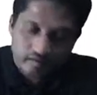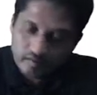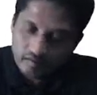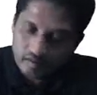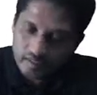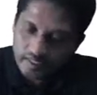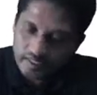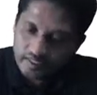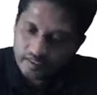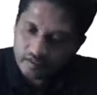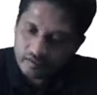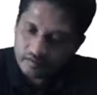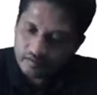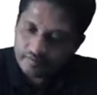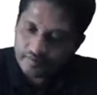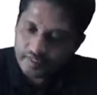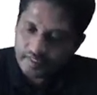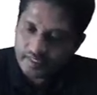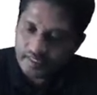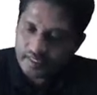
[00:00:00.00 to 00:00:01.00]
Right, now
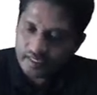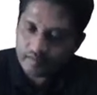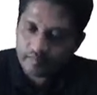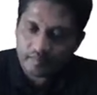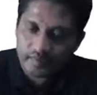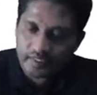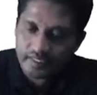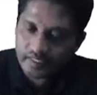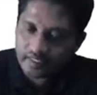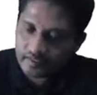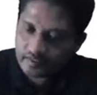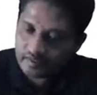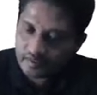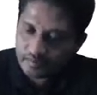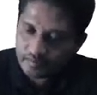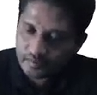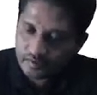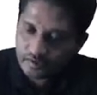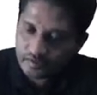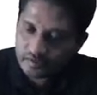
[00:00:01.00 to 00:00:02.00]
if I take a plane,
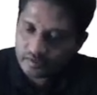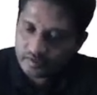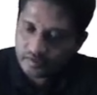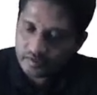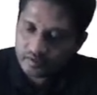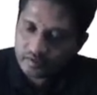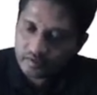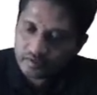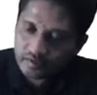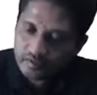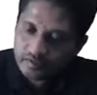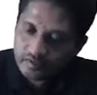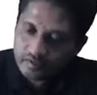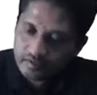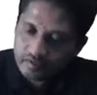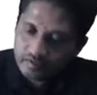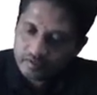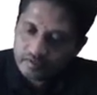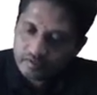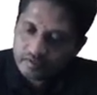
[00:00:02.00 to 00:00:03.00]
suppose
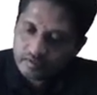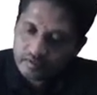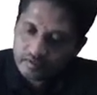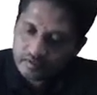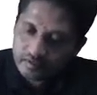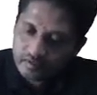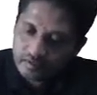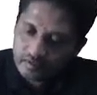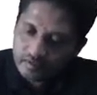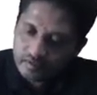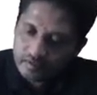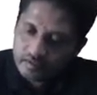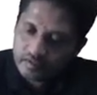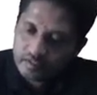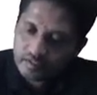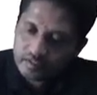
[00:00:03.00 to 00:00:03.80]
this